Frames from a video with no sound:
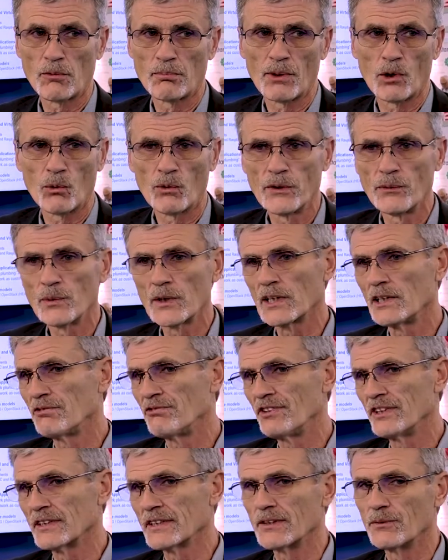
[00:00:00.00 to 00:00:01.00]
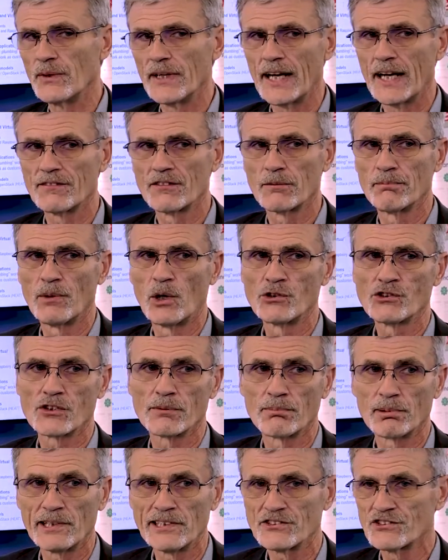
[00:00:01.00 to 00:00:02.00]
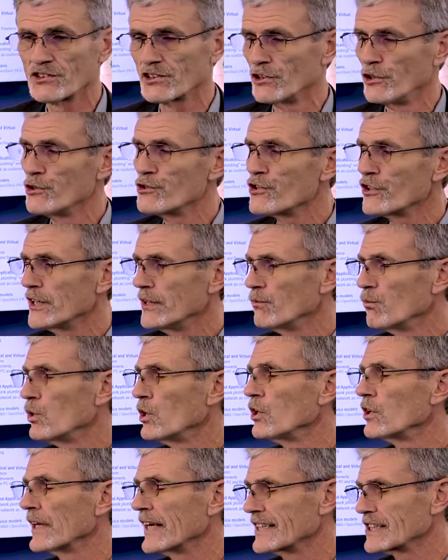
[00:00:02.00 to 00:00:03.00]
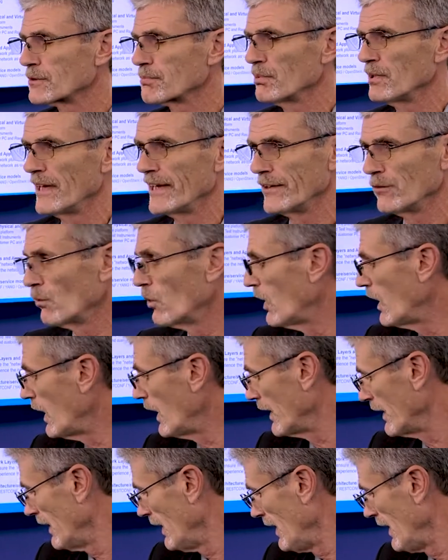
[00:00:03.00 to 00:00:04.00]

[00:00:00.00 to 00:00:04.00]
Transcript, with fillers: but we really feel that we have the most complete solution, and we'll explain why